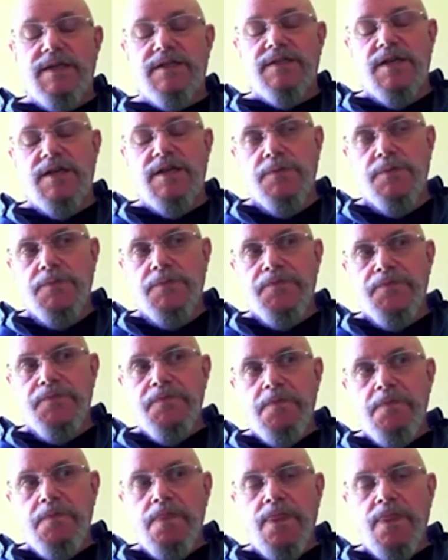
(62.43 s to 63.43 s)
So
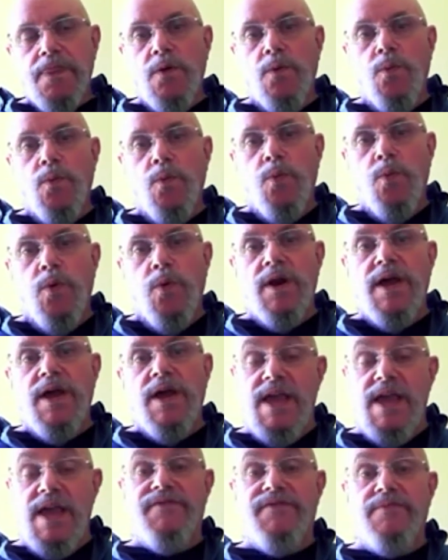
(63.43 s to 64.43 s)
what I
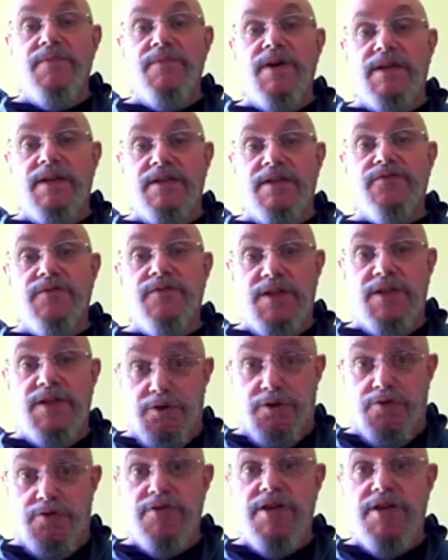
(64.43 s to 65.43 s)
have in mind is really
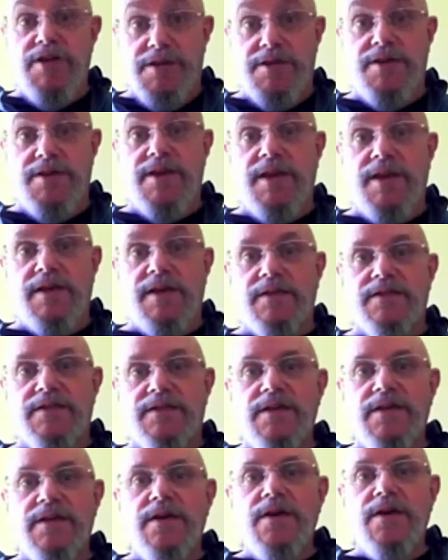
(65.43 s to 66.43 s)
three things.
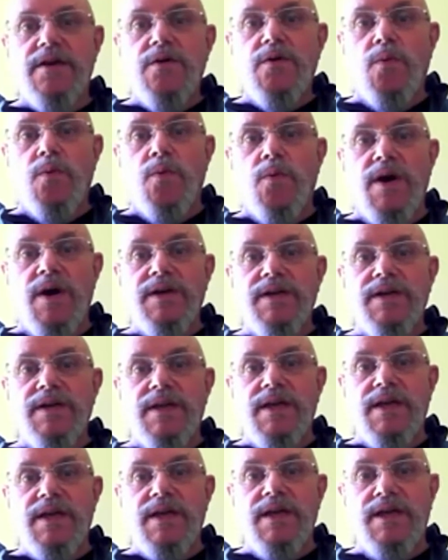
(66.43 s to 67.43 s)
One
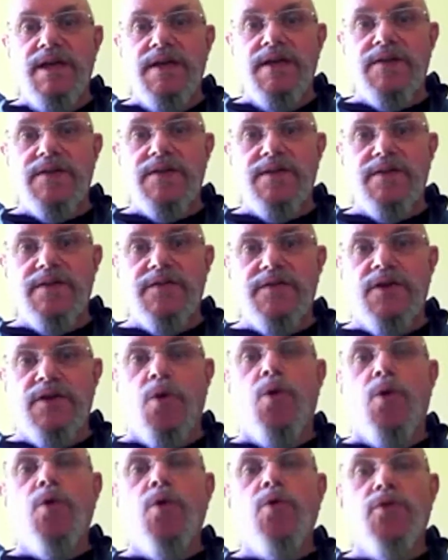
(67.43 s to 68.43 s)
is that
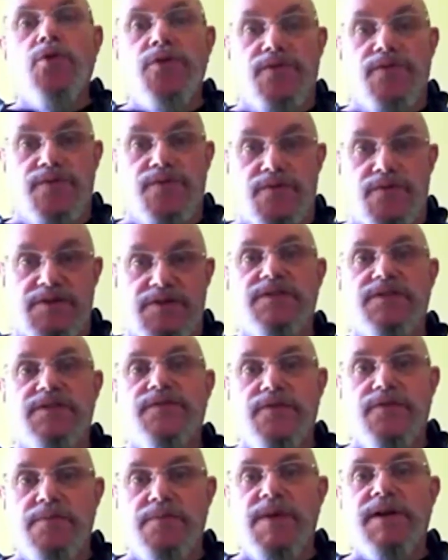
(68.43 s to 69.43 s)
all the voices of
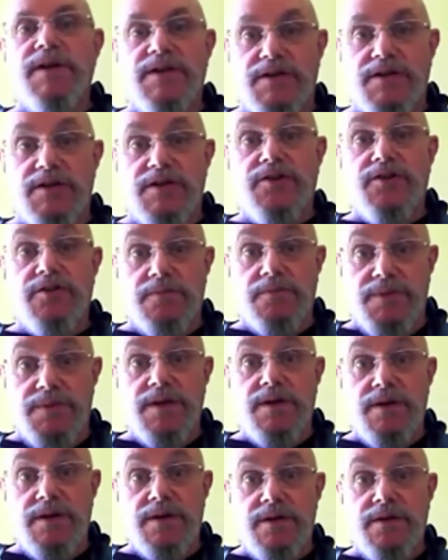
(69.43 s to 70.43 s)
humanity should
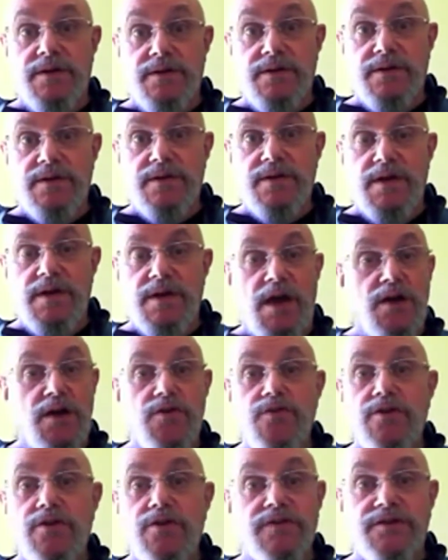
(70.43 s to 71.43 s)
be heard
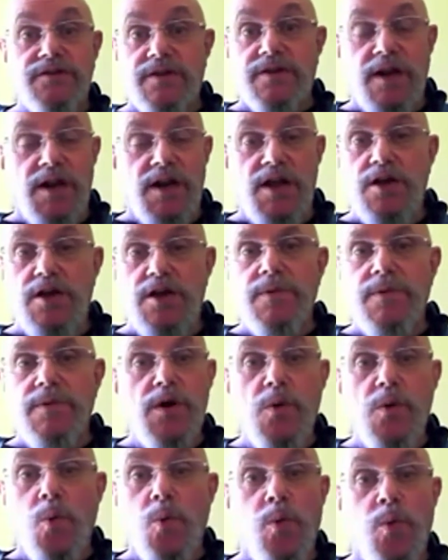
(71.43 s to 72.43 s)
across the globe
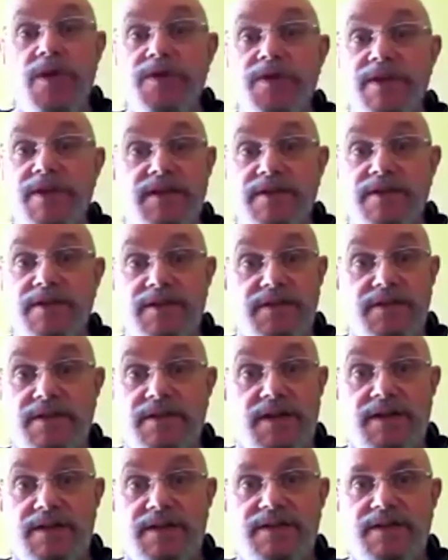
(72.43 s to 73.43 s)
within
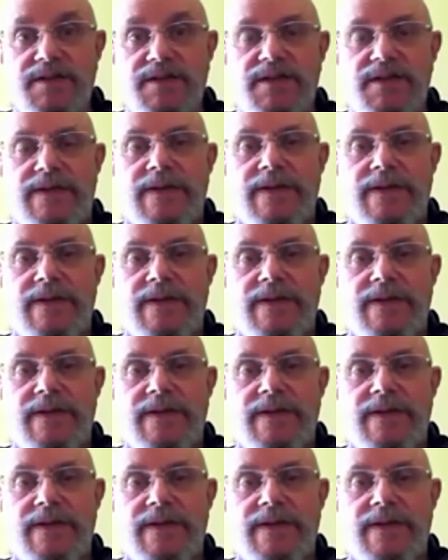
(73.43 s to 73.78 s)
society.